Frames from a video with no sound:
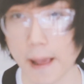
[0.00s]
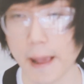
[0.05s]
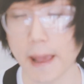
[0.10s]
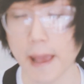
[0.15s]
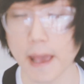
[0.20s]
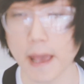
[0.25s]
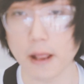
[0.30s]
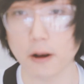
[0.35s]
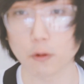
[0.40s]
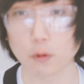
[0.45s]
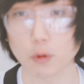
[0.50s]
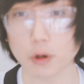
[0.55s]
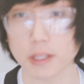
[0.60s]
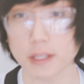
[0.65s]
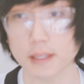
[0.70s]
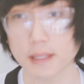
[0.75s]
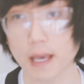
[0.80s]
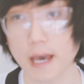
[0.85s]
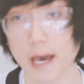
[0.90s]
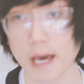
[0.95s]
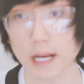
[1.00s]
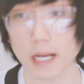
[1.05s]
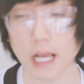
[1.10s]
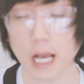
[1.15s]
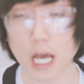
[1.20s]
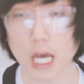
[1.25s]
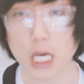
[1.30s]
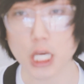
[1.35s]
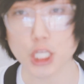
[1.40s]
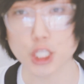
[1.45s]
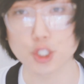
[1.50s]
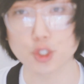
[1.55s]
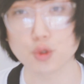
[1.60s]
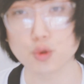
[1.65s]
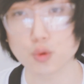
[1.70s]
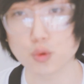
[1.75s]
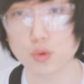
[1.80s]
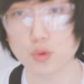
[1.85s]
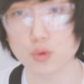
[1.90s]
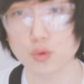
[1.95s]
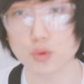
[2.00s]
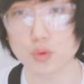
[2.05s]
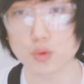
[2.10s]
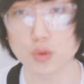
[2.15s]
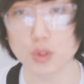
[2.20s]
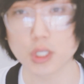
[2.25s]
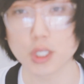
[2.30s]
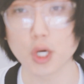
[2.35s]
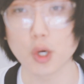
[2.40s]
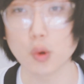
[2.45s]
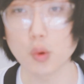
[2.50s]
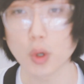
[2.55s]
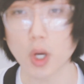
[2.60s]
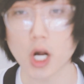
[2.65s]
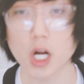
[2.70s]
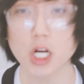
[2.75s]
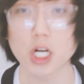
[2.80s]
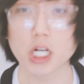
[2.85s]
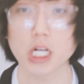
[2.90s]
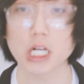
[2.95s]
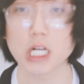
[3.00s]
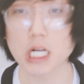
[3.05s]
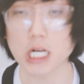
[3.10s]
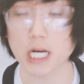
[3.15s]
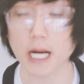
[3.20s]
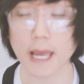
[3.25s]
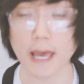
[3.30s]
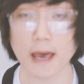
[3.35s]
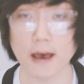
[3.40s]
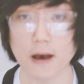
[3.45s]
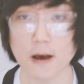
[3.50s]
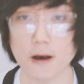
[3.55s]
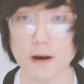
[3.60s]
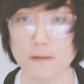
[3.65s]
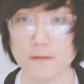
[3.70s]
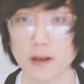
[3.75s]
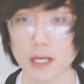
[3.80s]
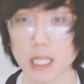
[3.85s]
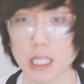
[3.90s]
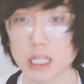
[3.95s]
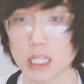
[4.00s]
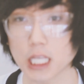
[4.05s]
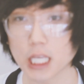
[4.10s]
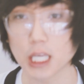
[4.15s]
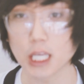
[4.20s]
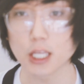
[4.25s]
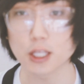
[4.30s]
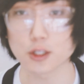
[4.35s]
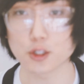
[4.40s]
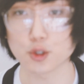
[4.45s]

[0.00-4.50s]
And with that, I do no longer have anything